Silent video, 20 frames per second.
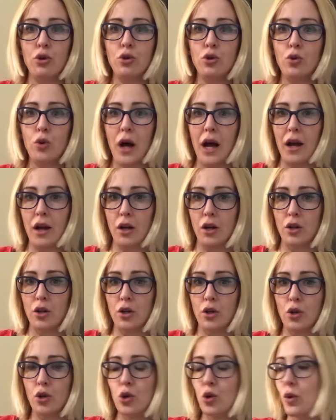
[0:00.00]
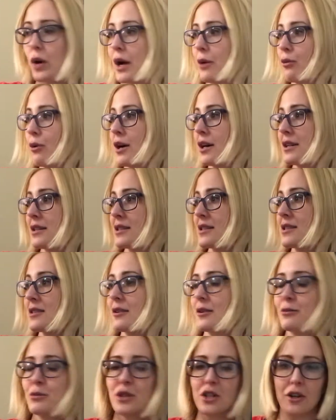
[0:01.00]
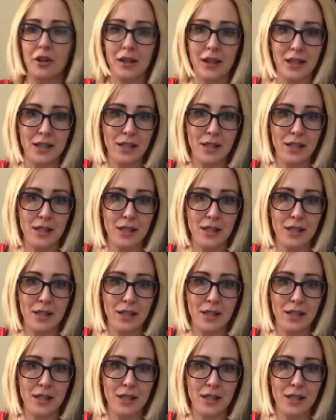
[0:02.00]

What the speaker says: who I was. Oh, sorry.